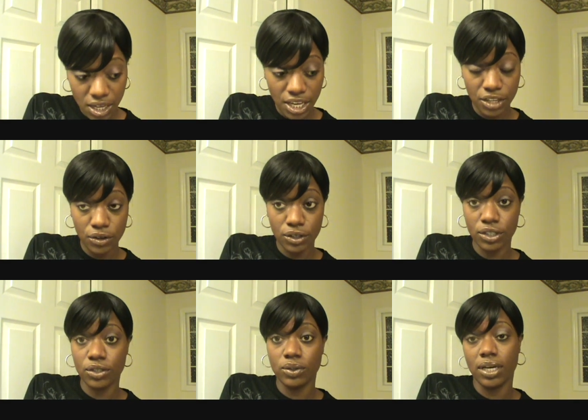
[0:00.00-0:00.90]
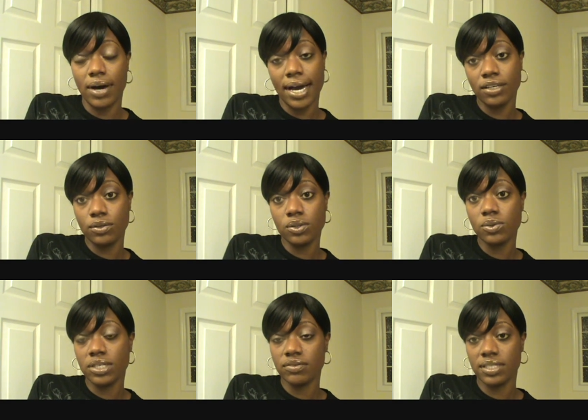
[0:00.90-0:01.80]
and your glue. Now I use
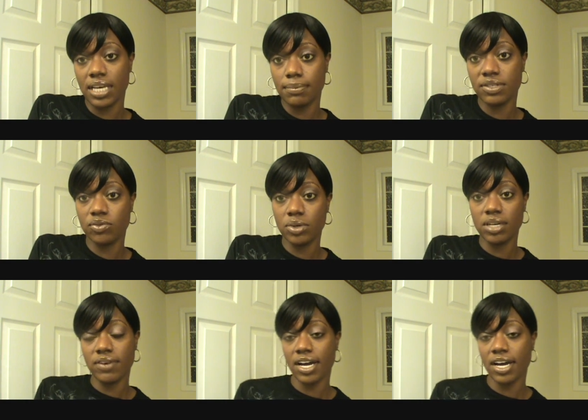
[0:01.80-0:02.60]
two different types of weave.